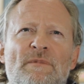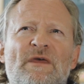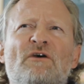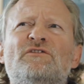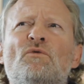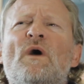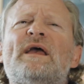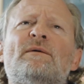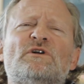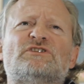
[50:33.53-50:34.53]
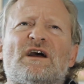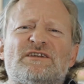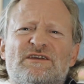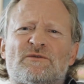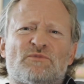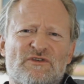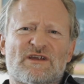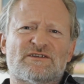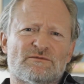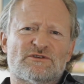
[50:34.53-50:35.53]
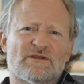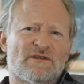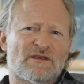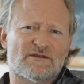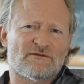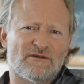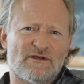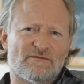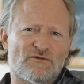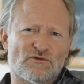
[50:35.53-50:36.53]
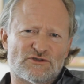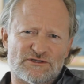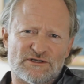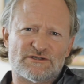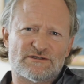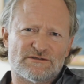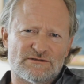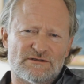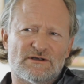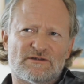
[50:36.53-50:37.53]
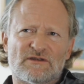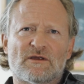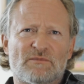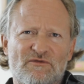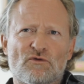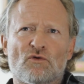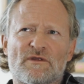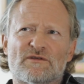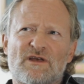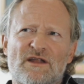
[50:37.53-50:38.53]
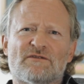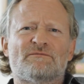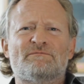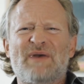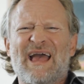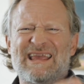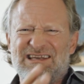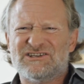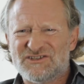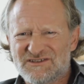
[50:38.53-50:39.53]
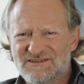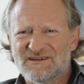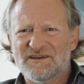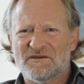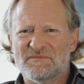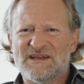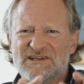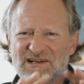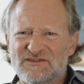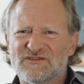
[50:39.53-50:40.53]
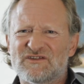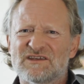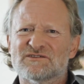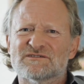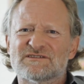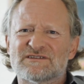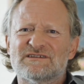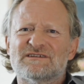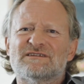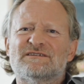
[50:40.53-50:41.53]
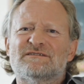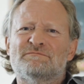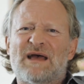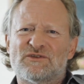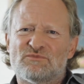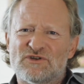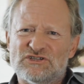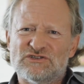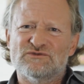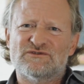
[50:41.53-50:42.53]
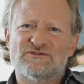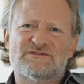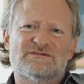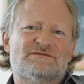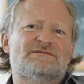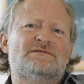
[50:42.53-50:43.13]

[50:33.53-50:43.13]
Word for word: There is a way in which ideas are presented which I think is very unfortunate. As I said before, this kind of packaged, hermetically sealed, mass-produced,